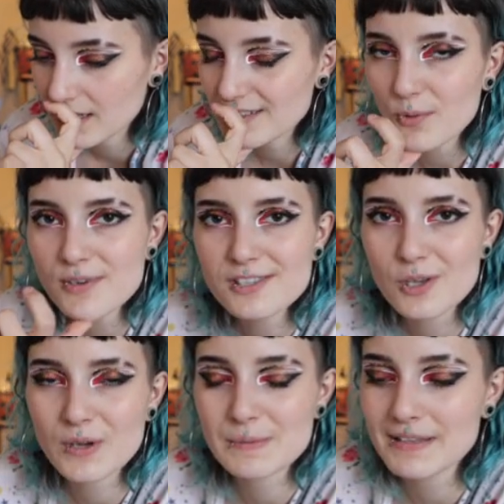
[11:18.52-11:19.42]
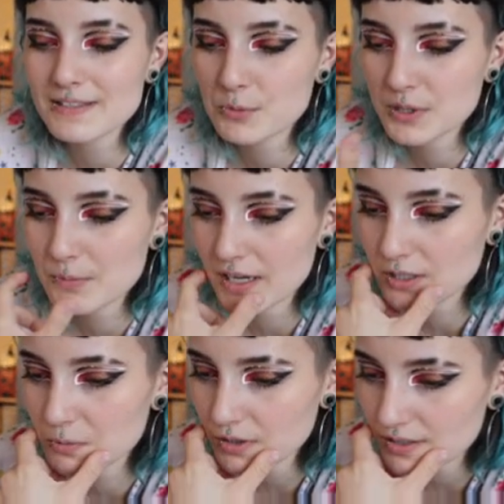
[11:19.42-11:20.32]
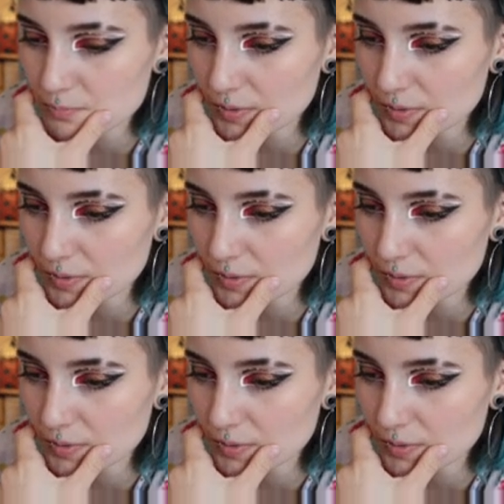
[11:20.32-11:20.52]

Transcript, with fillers: It's always so expensive when you buy new books,